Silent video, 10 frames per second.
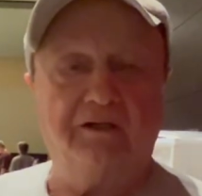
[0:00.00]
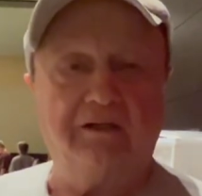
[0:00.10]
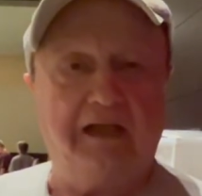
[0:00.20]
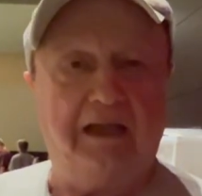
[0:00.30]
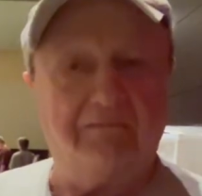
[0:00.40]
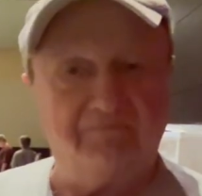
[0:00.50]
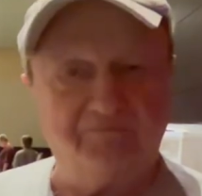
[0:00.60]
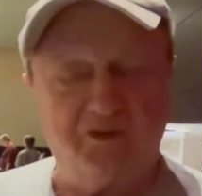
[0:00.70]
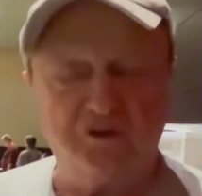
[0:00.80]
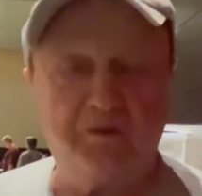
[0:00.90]
And
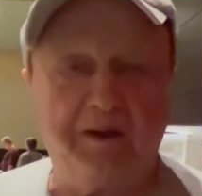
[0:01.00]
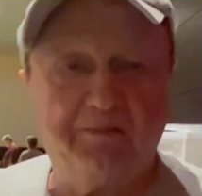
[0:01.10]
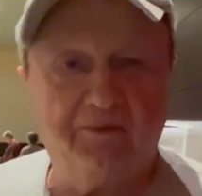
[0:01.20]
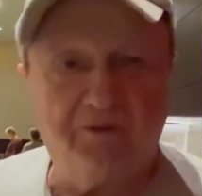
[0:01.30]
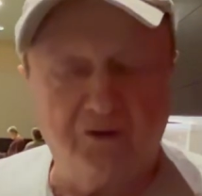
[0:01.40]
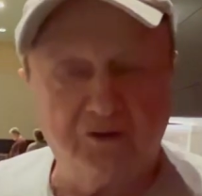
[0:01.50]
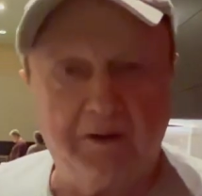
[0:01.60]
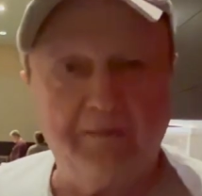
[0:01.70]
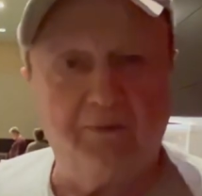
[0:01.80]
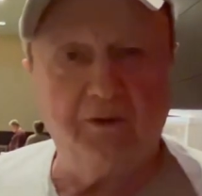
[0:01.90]
those people, those
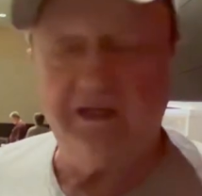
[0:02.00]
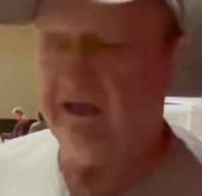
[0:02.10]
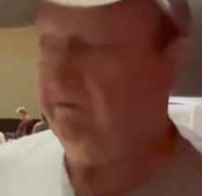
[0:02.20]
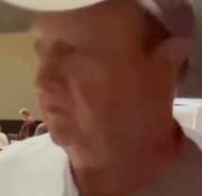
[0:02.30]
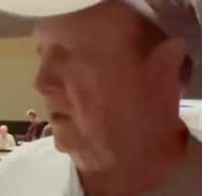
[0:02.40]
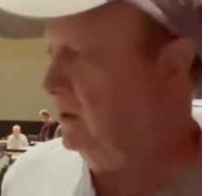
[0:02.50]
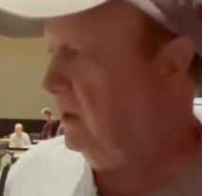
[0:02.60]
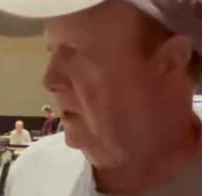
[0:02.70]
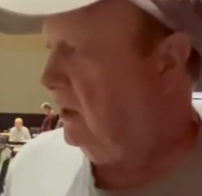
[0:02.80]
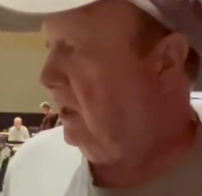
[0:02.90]
people leave, but
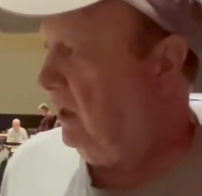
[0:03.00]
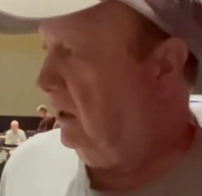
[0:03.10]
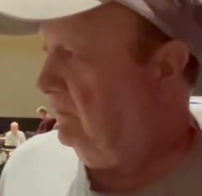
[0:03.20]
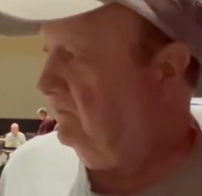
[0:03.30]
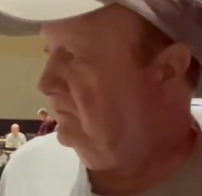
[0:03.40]
um,